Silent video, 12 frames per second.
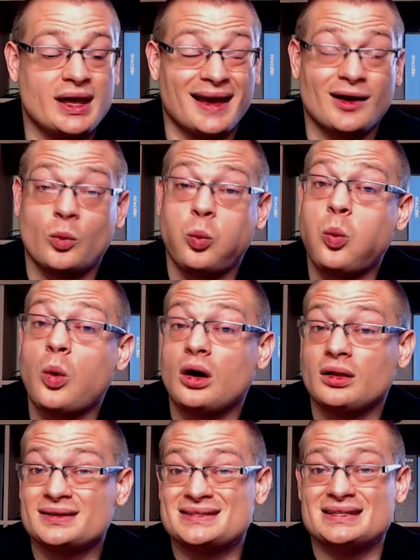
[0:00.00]
and
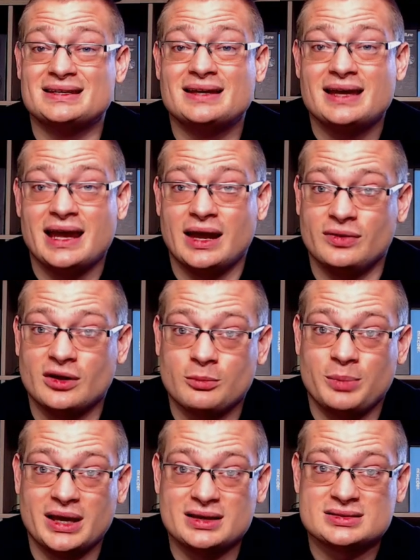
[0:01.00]
quality in their
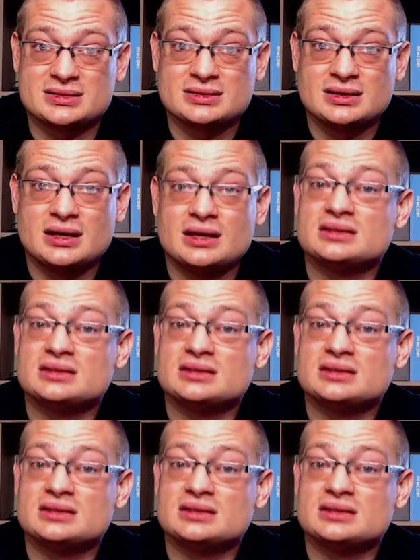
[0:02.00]
bass.